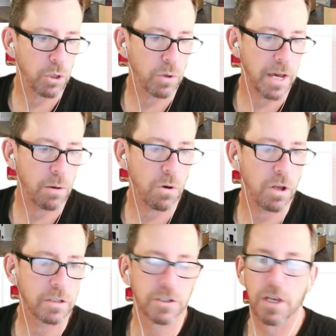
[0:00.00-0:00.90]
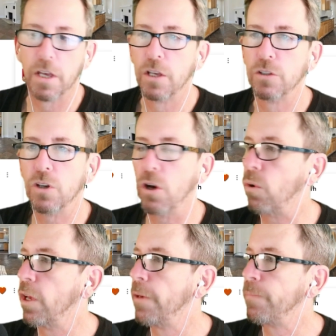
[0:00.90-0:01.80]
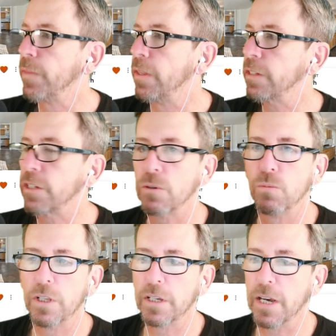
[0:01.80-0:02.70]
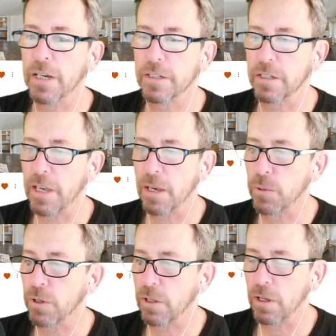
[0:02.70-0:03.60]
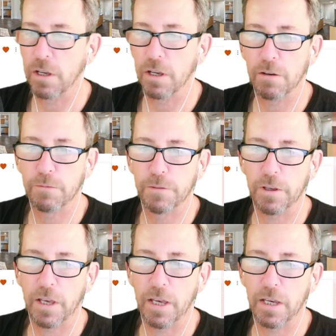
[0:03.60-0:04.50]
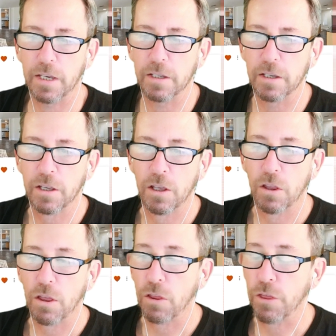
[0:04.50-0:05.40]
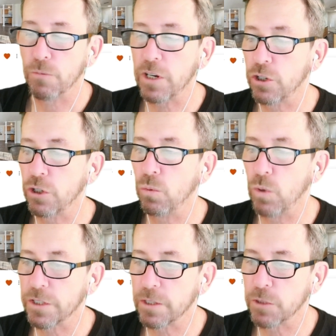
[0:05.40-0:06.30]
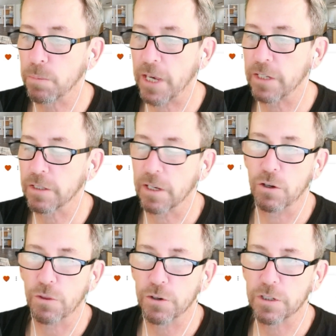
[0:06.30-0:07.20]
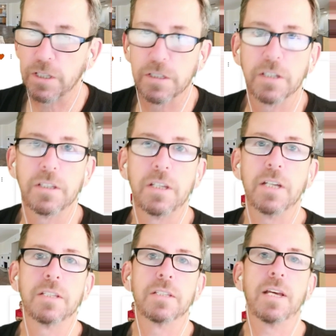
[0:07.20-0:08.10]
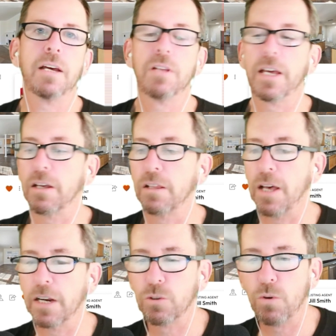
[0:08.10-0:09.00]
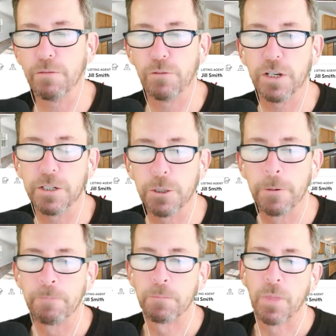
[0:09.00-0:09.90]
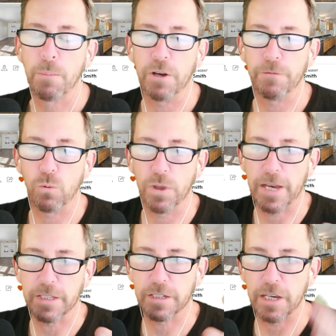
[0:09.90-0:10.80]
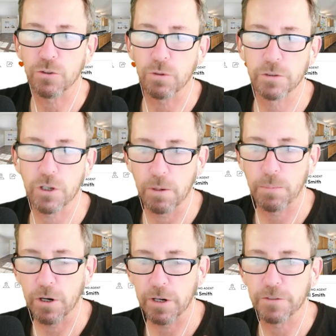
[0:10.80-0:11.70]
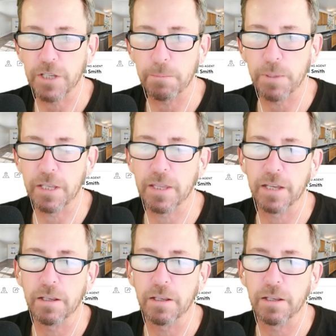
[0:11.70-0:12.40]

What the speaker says: blowing out walls. So this is a really nice example of a 3-2 with some space. I know 1360 doesn't sound like a lot of square footage, but for that central part of St. Pete